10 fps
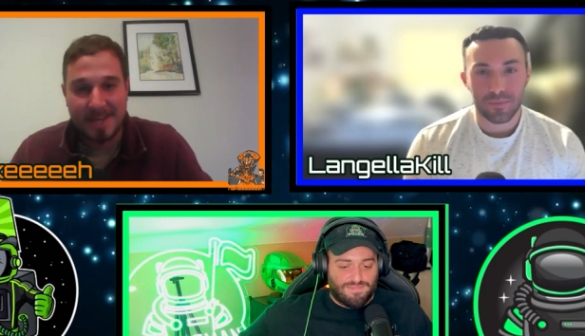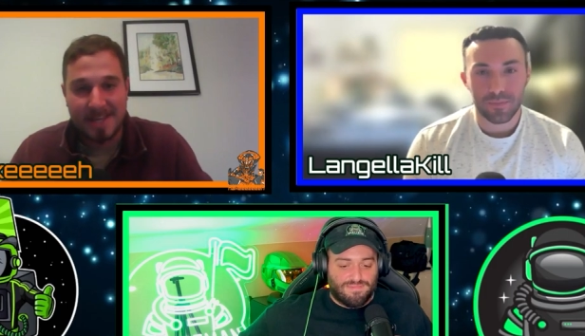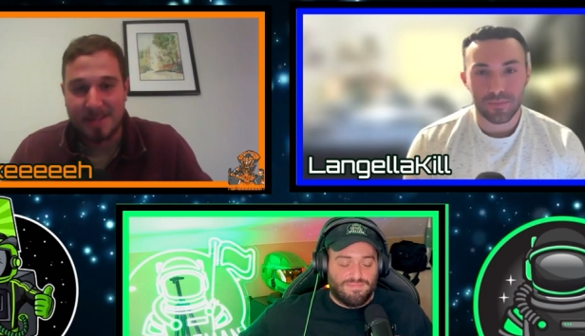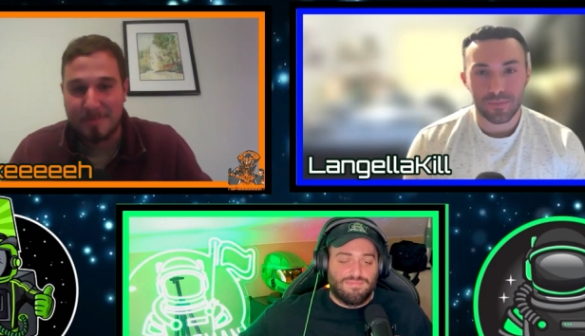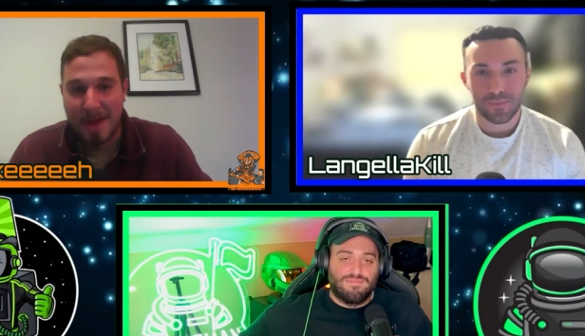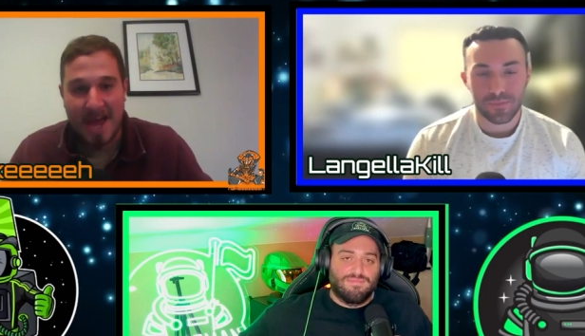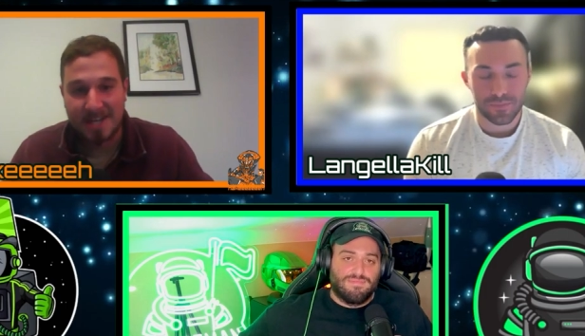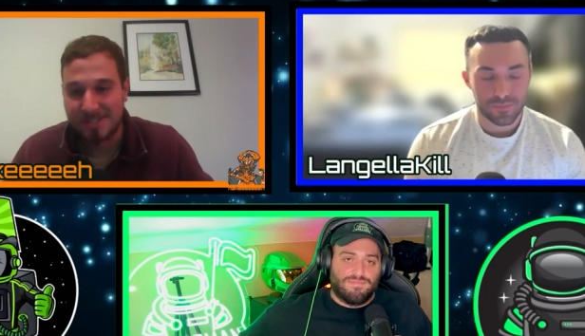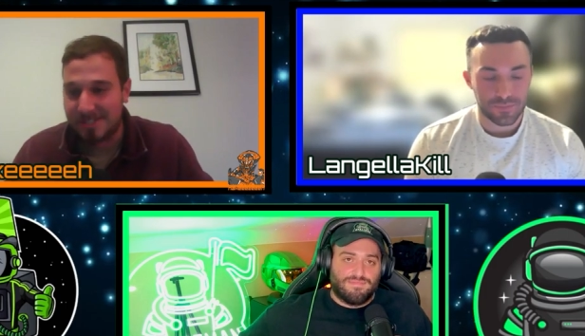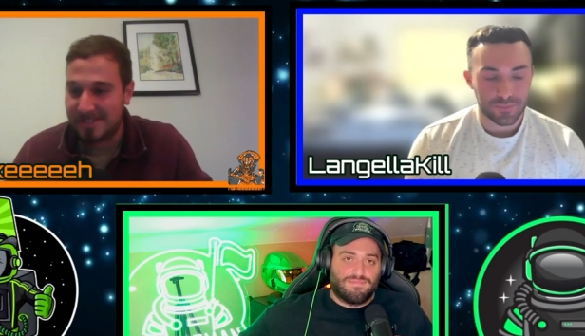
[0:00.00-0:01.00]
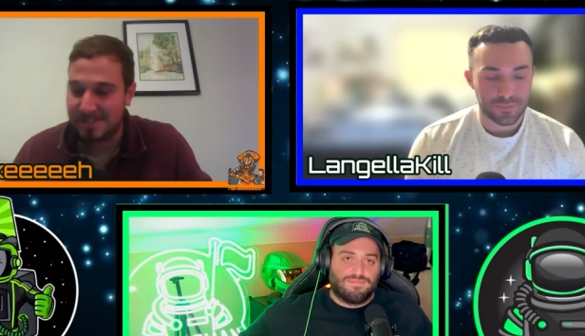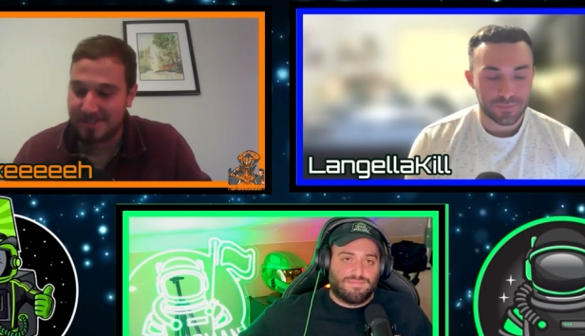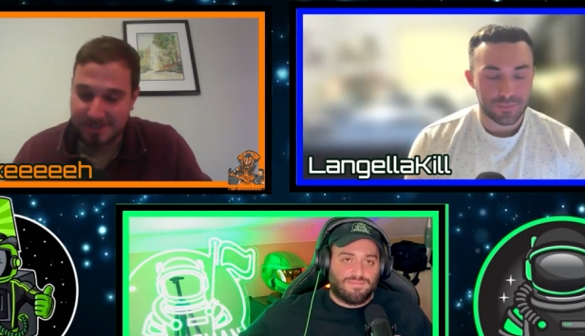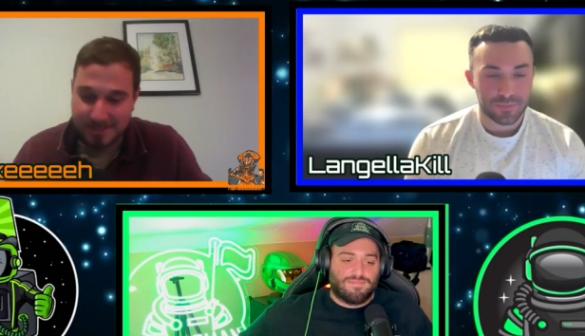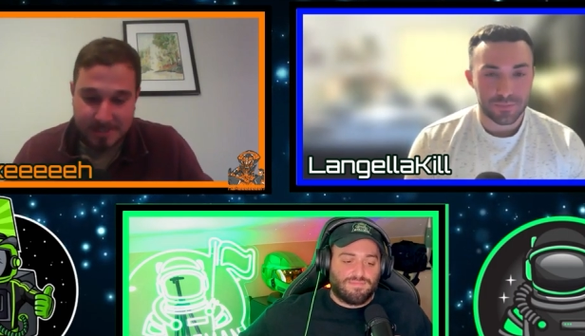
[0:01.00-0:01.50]
Speaker 1: and the patches
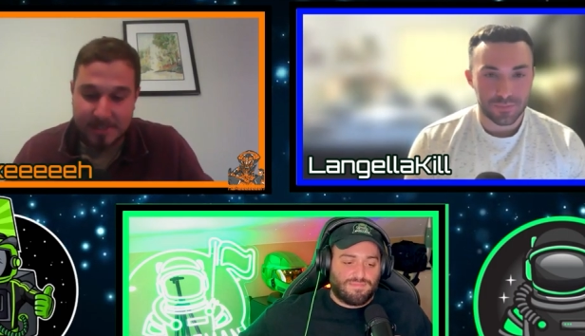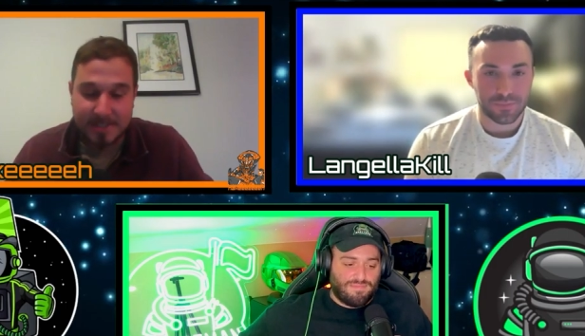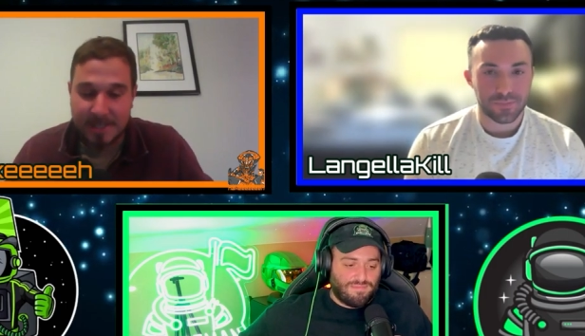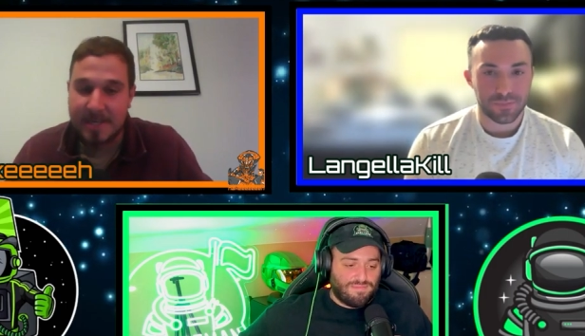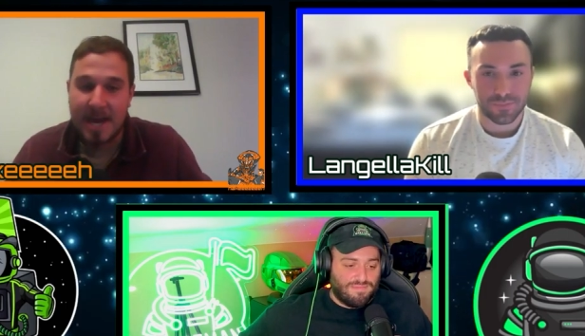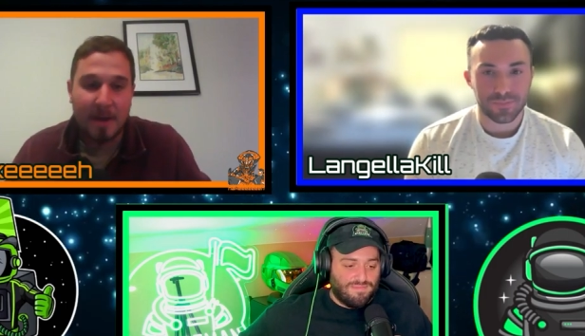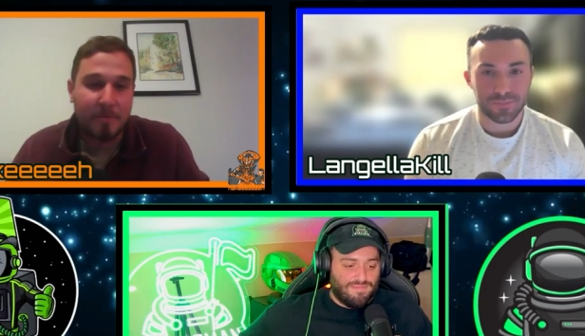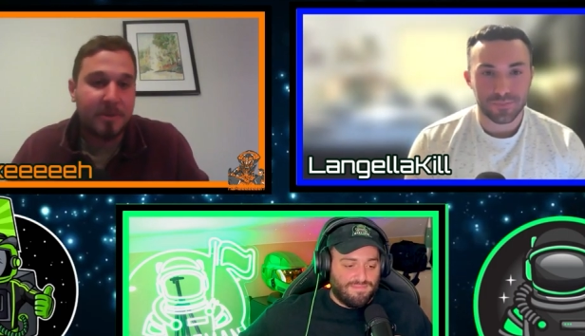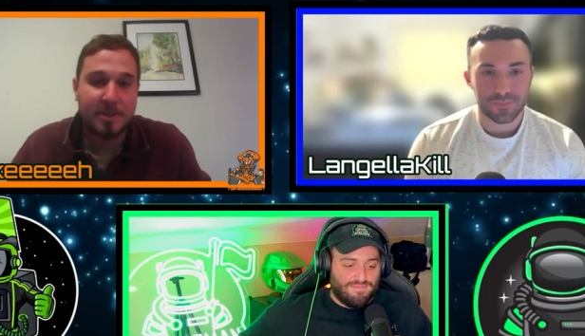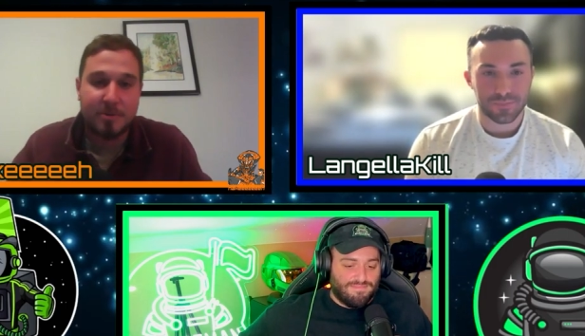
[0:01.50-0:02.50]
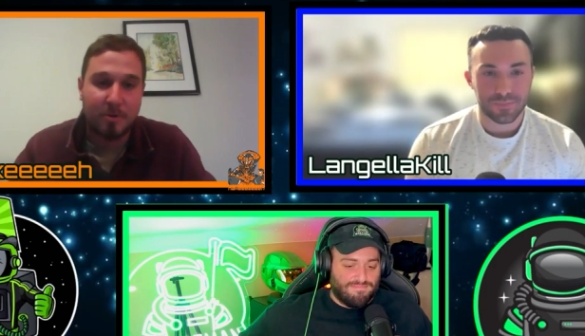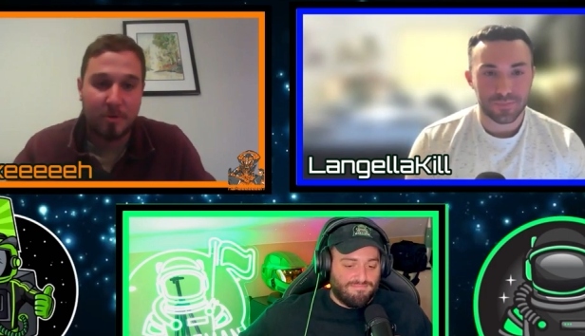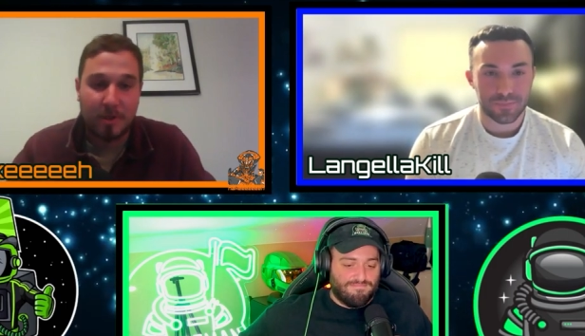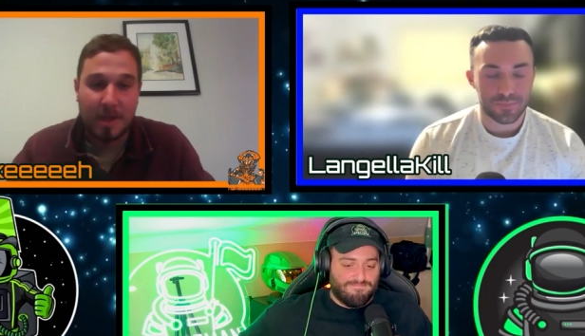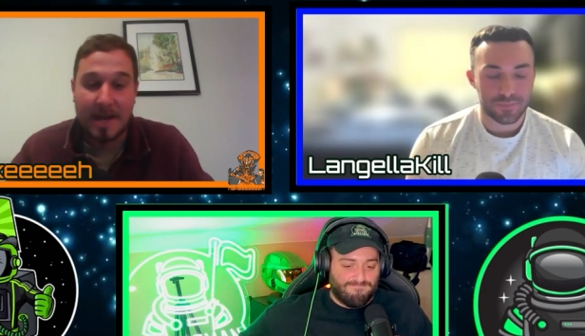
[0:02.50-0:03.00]
just did not really do a
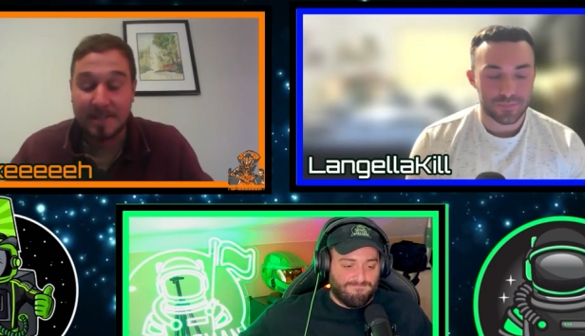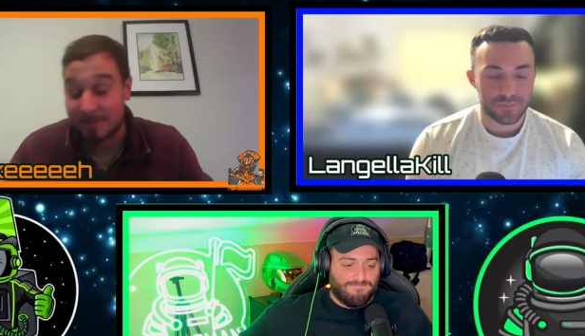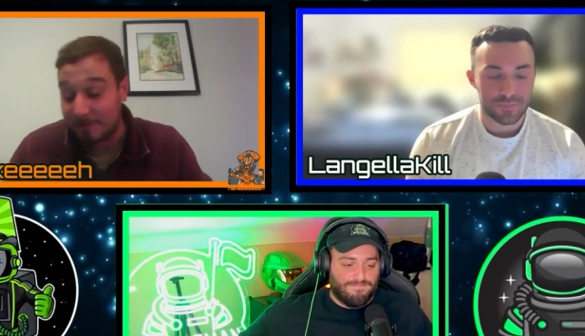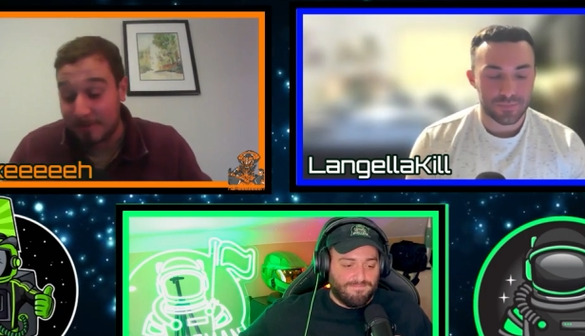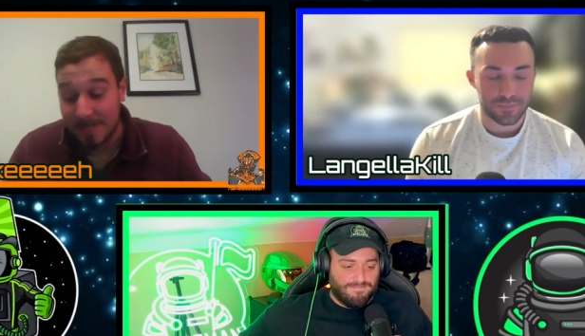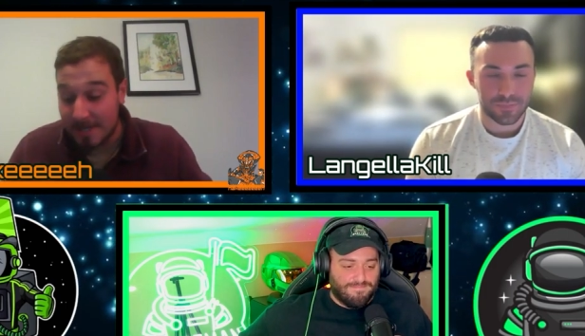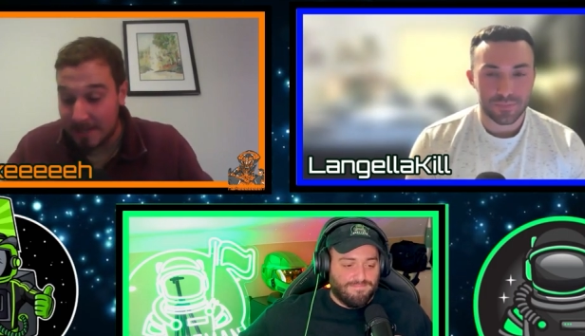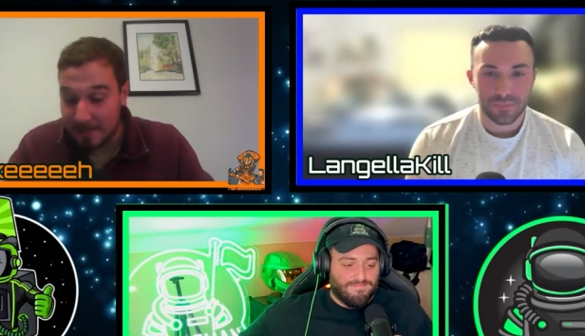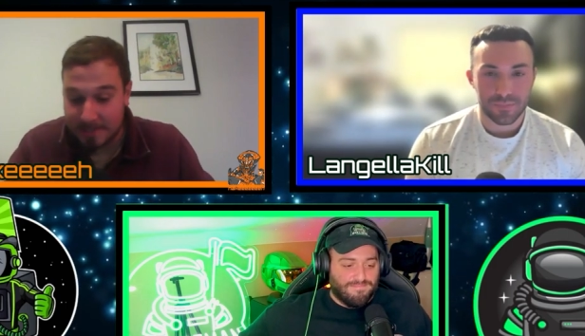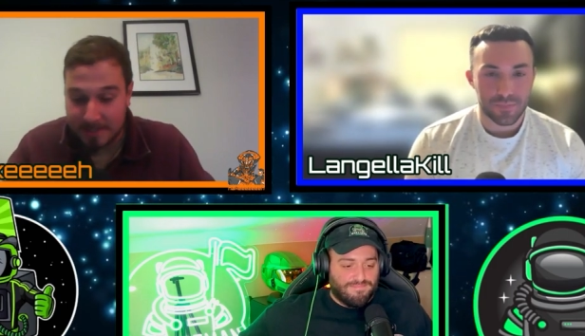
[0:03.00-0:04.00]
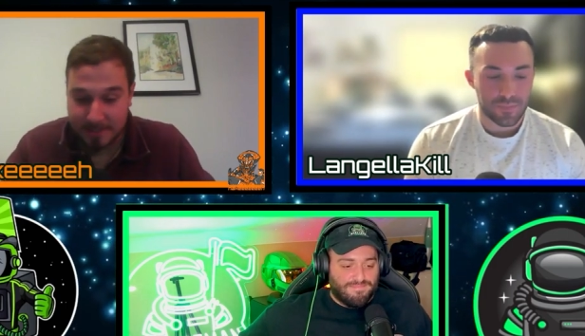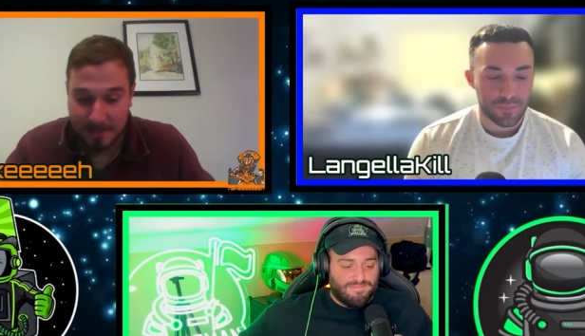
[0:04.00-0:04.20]
whole lot. So listen,